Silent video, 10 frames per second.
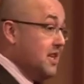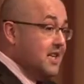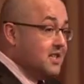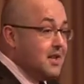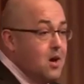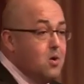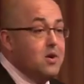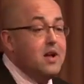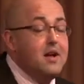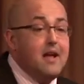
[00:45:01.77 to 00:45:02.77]
in each
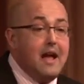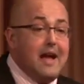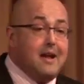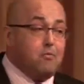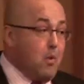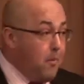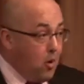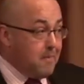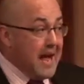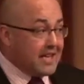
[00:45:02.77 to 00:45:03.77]
zone, and
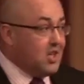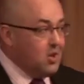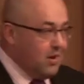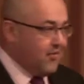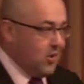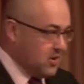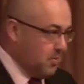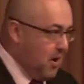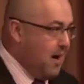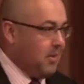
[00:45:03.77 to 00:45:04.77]
report back to you if there was
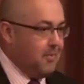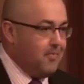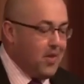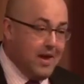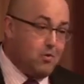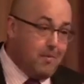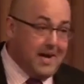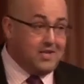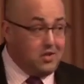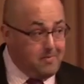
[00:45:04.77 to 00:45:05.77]
a problem, and
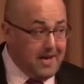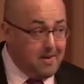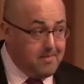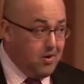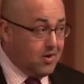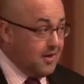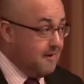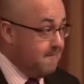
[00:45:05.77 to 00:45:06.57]
remind you to pick up milk.